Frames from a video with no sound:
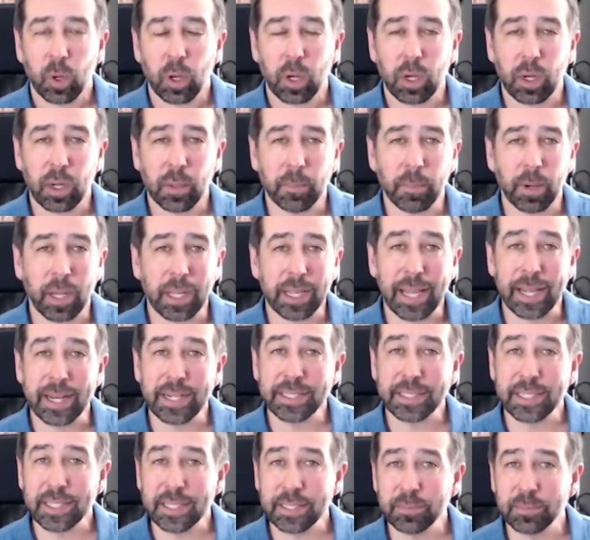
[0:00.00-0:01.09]
A lot of
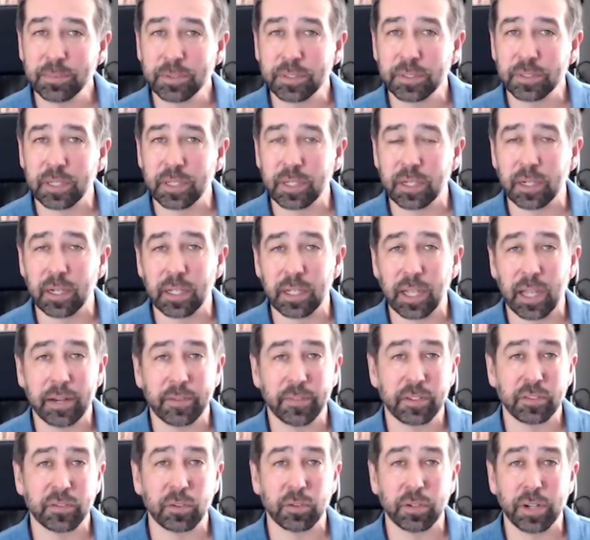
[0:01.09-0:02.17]
times, a lot
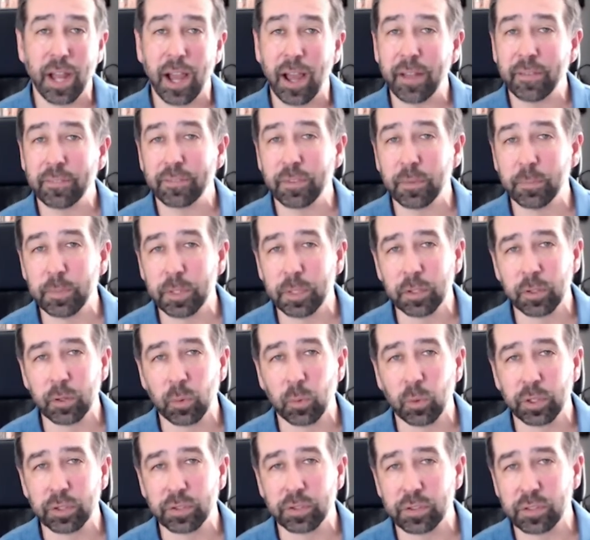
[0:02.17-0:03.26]
of us are not familiar
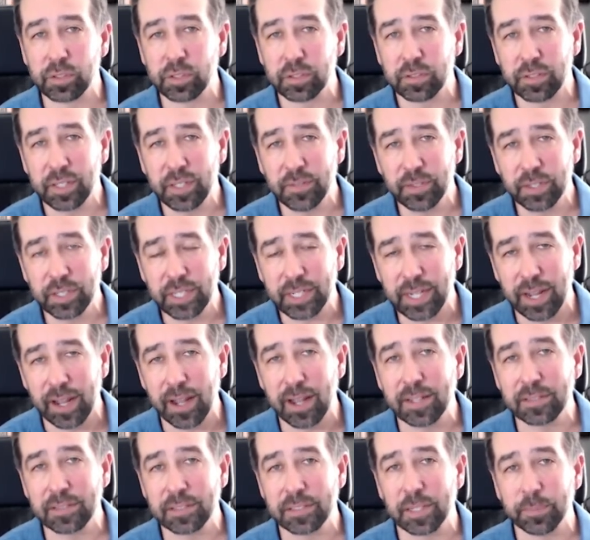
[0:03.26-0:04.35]
with just even the
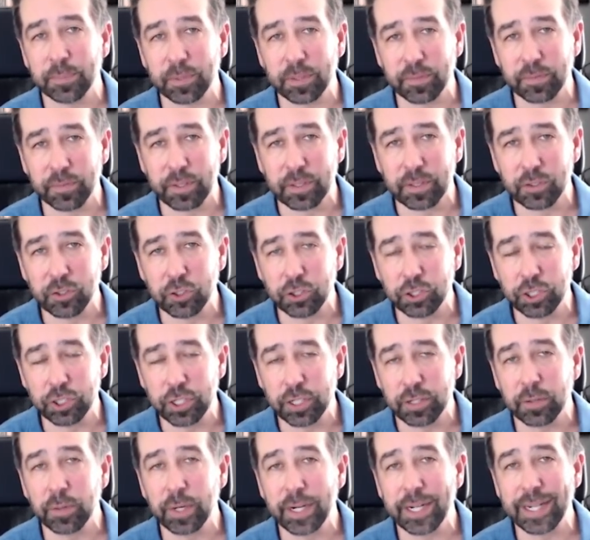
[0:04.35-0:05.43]
concept of
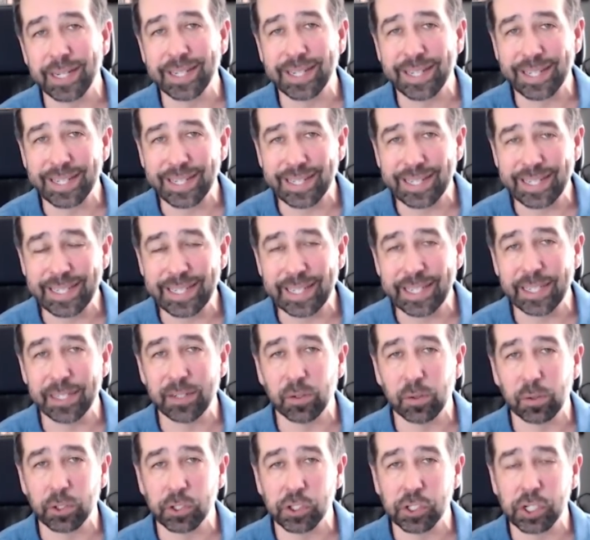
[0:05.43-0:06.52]
generating a lead
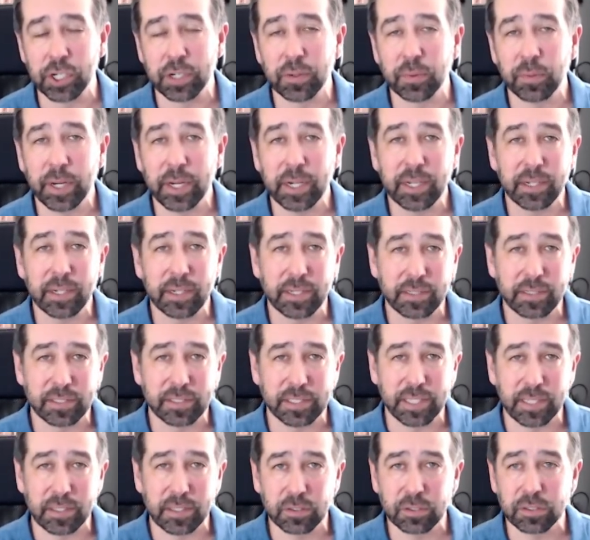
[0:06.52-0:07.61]
or generating a
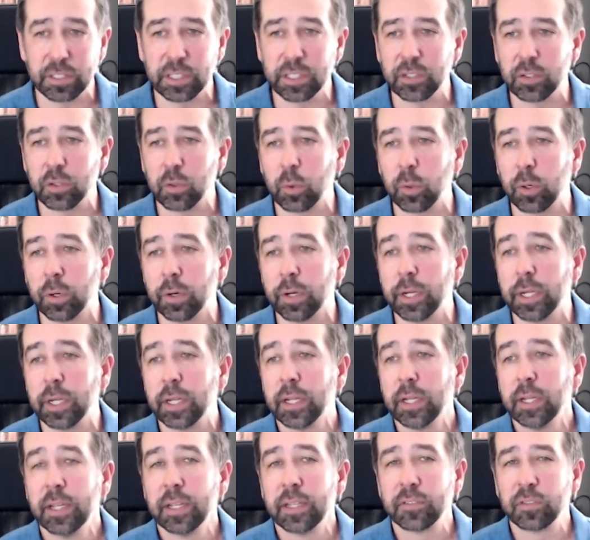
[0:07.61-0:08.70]
sales inquiry.
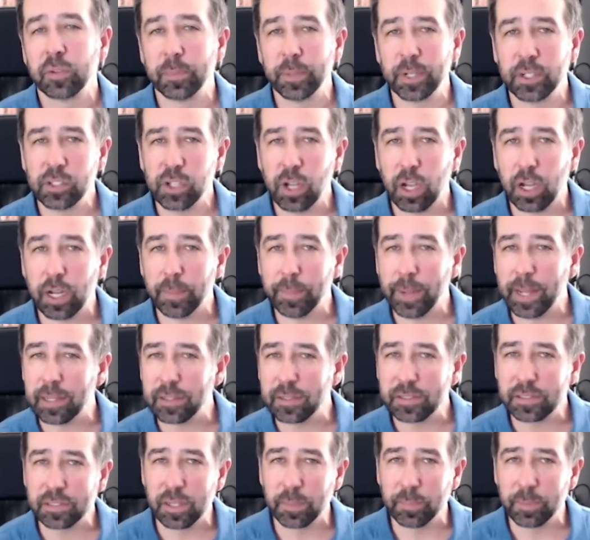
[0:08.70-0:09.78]
So I'm going to talk
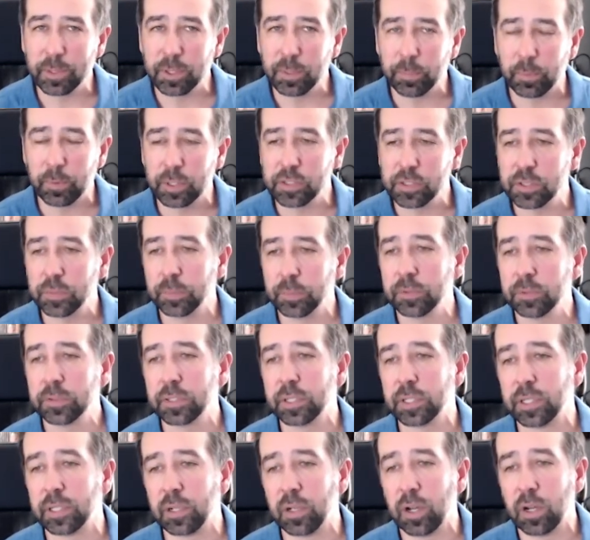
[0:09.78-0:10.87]
about some of the principles
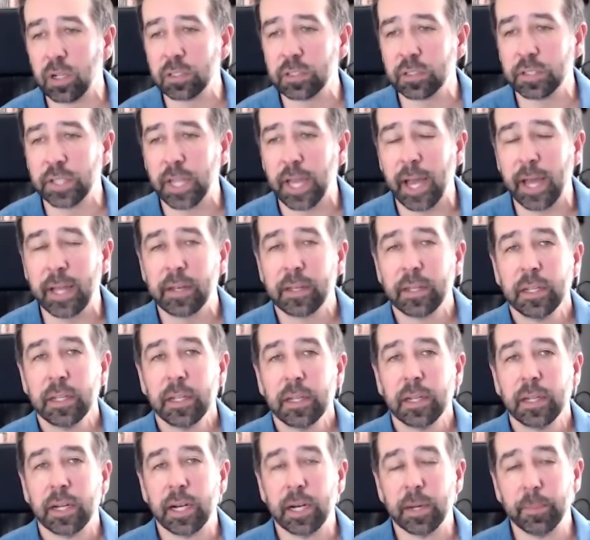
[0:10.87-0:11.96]
and laws of that.
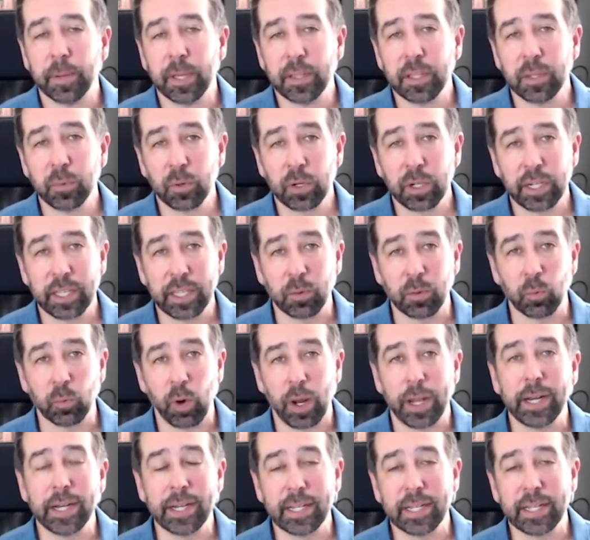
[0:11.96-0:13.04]
And then we're going to get
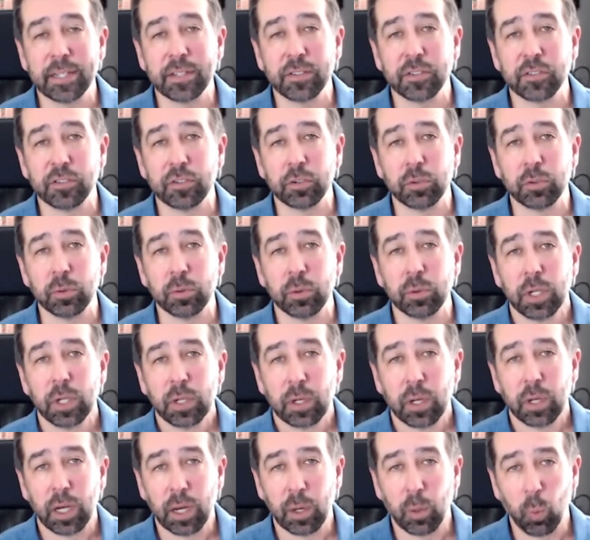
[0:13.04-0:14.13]
right into
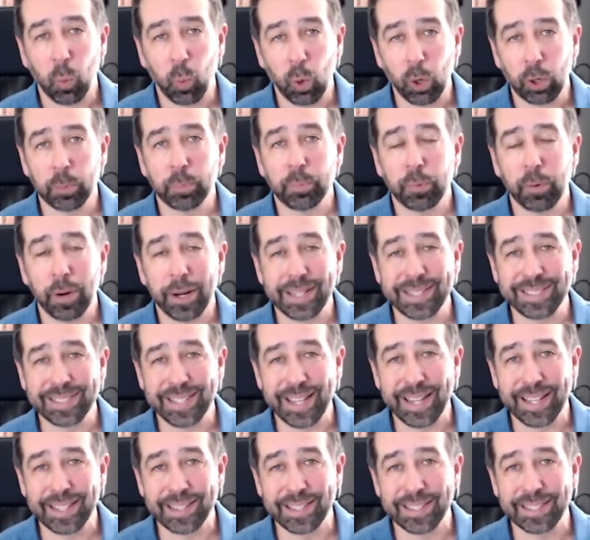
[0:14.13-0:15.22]

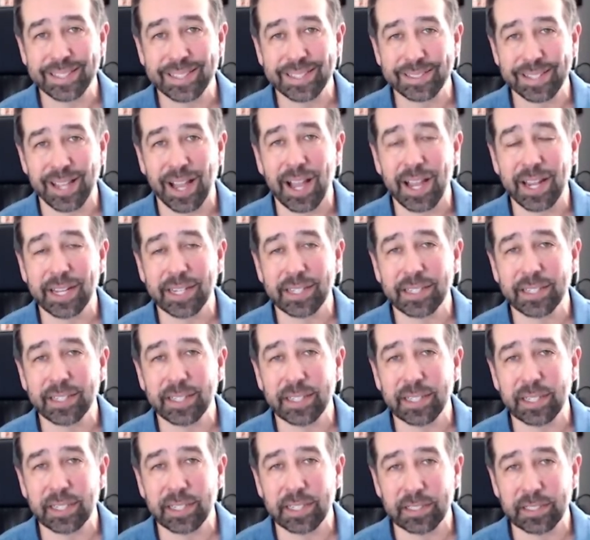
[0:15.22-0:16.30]
WordPress and the design
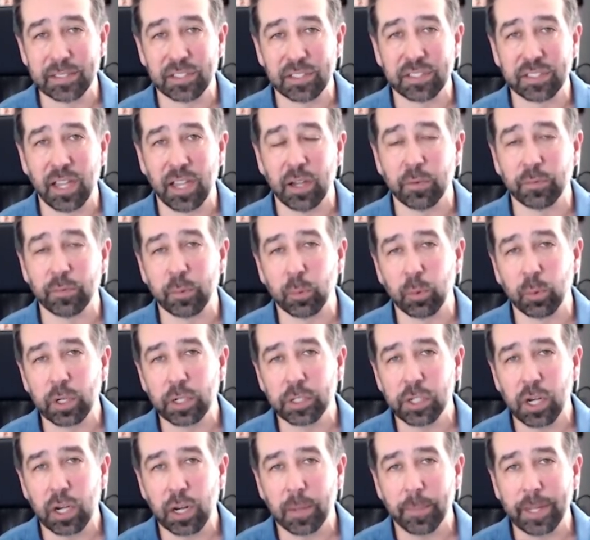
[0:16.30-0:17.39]
itself. And we're going
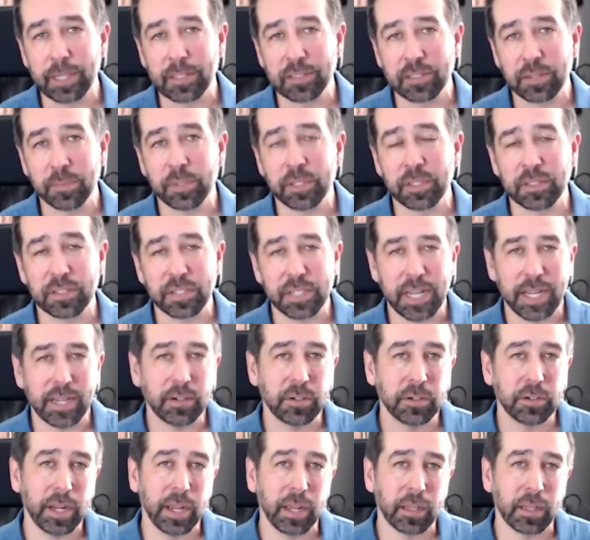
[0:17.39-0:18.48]
to talk about some of the
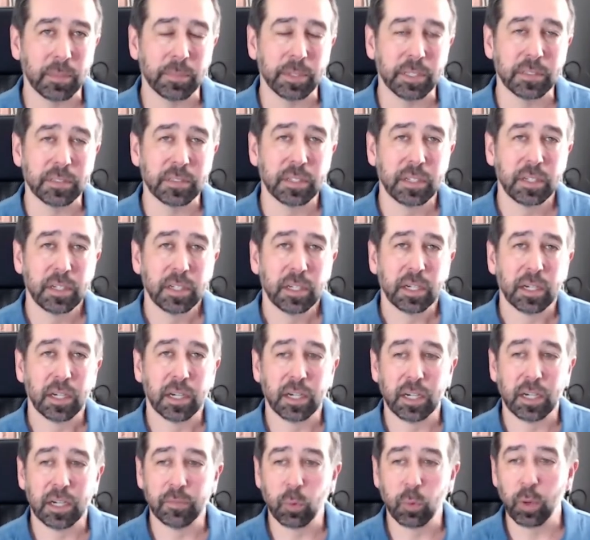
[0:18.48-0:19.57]
standard elements
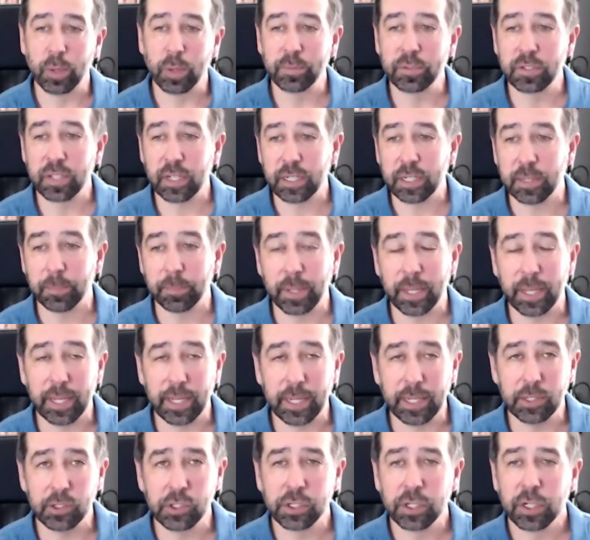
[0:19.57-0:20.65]
of a website and a
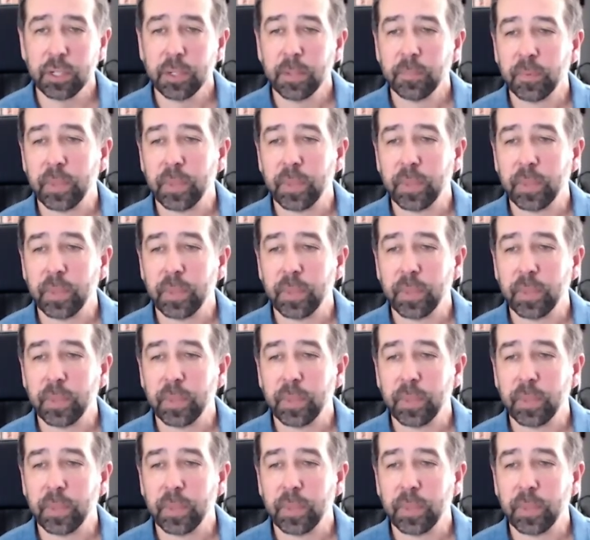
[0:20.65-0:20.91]
page.